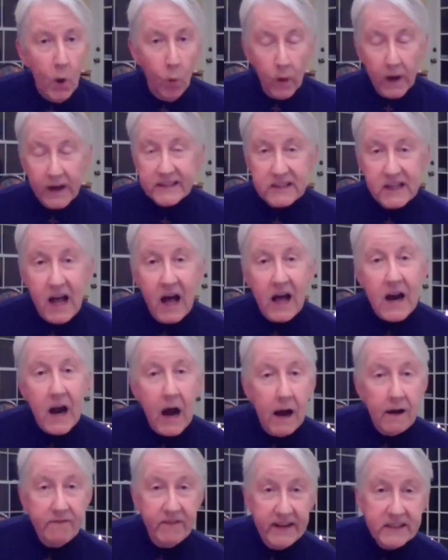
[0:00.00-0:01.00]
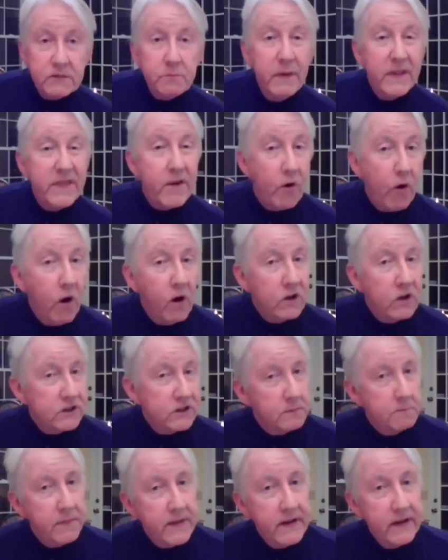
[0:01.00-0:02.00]
Well, it's not obvious, but there are
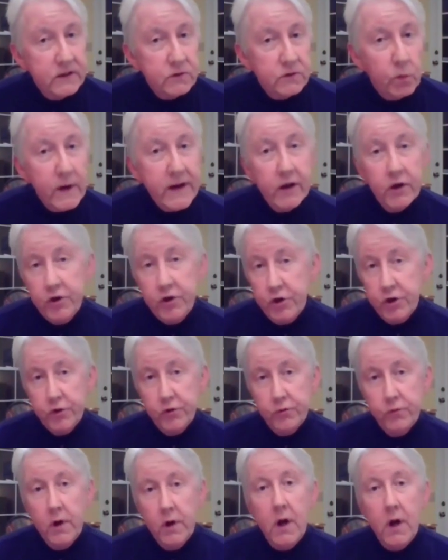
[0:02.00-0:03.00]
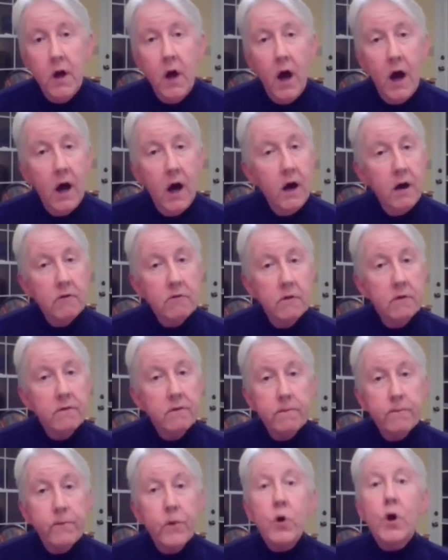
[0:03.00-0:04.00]
some things we can do.
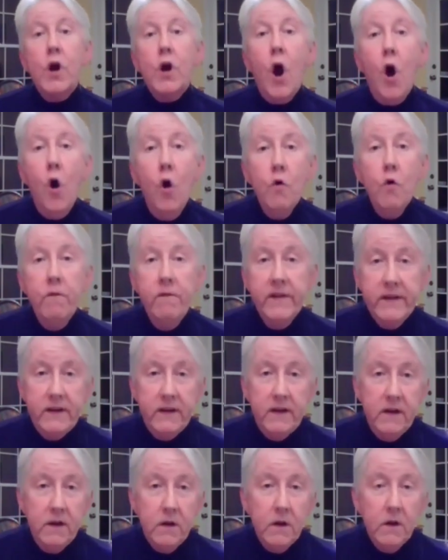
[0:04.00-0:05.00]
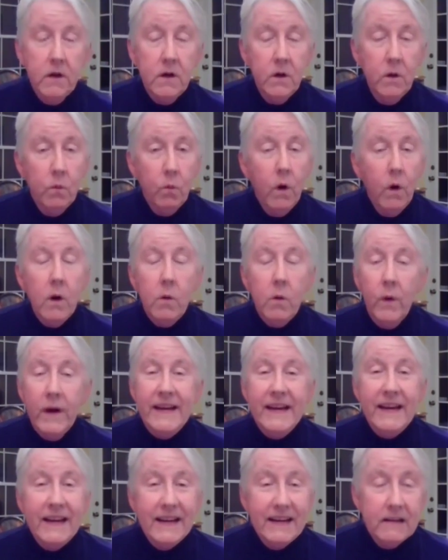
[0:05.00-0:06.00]
For COVID, what
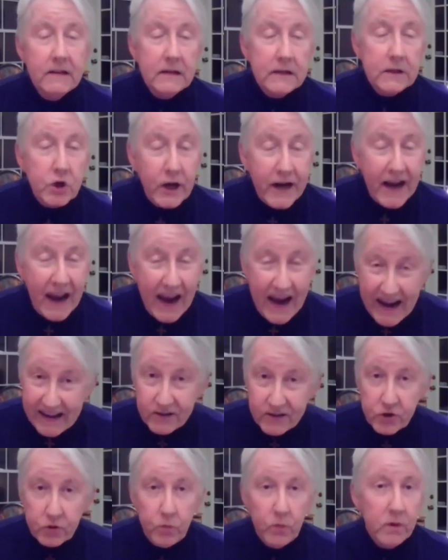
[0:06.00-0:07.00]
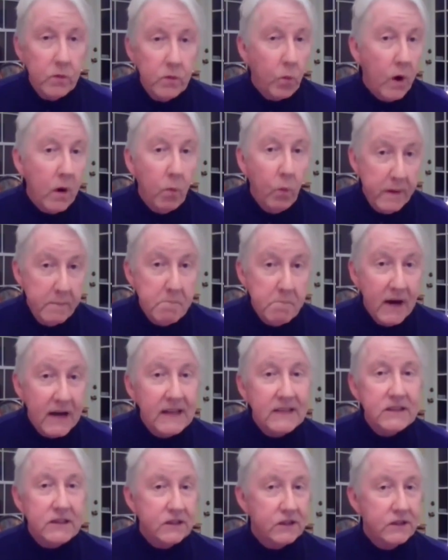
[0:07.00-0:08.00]
we can do and what we
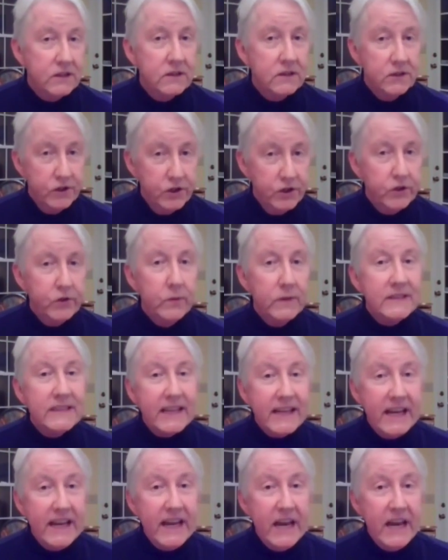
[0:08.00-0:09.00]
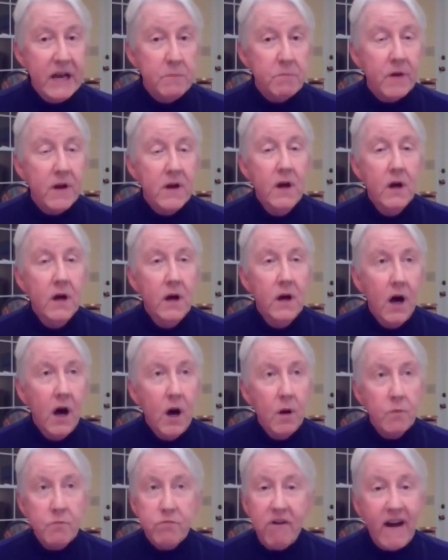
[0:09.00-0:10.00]
must do is keep
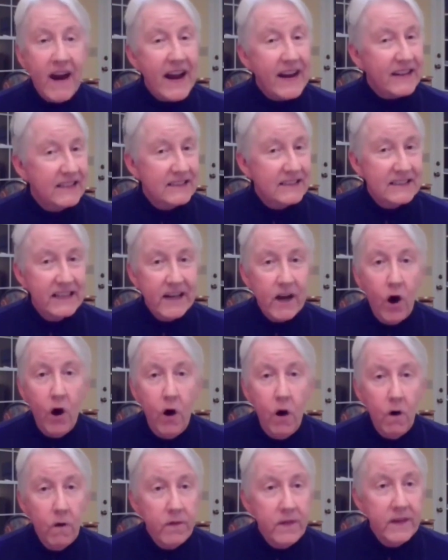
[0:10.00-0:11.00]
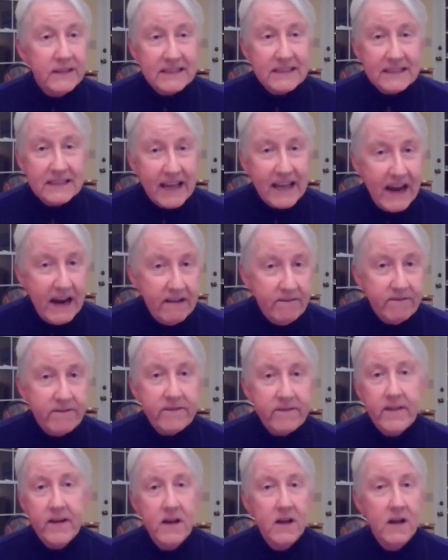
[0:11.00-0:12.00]
practicing all the
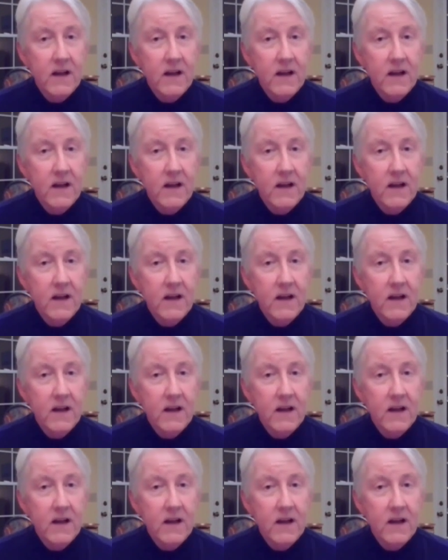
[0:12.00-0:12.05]
safe